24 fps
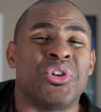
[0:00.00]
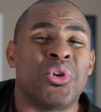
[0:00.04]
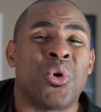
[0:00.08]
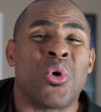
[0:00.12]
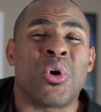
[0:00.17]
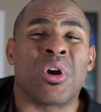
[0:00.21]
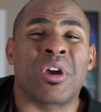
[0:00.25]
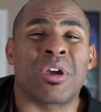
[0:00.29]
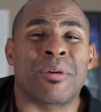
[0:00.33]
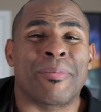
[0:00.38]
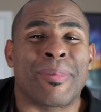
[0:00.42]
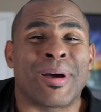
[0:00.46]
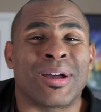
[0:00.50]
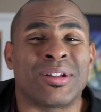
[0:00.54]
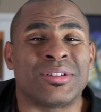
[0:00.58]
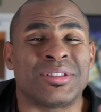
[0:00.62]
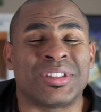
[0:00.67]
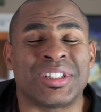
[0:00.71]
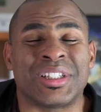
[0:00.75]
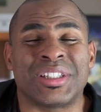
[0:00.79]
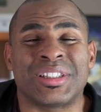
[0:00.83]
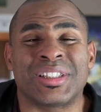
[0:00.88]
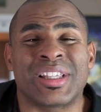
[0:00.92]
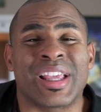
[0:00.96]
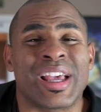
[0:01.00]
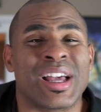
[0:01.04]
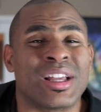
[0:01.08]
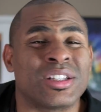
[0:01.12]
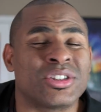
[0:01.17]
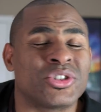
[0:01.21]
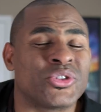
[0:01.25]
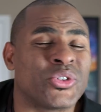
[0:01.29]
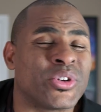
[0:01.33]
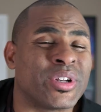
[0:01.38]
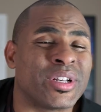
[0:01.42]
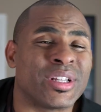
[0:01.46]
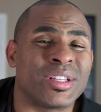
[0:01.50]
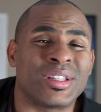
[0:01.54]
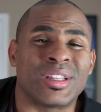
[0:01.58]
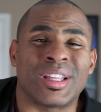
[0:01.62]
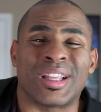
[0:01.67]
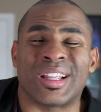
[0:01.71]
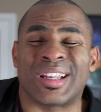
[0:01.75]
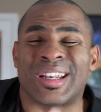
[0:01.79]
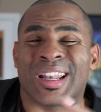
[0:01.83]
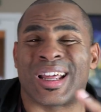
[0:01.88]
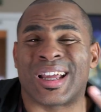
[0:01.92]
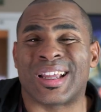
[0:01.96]
knowing about discounts or
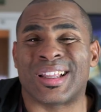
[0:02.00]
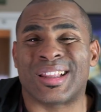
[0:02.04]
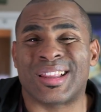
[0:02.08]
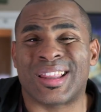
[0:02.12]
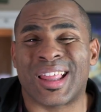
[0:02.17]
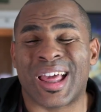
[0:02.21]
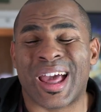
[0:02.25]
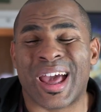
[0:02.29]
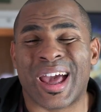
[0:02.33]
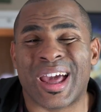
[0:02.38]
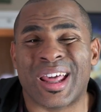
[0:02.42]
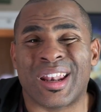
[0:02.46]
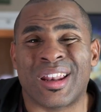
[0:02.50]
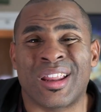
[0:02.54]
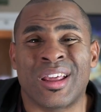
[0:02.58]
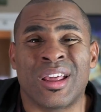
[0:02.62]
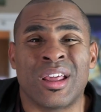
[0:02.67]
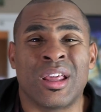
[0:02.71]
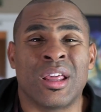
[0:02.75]
anything like that.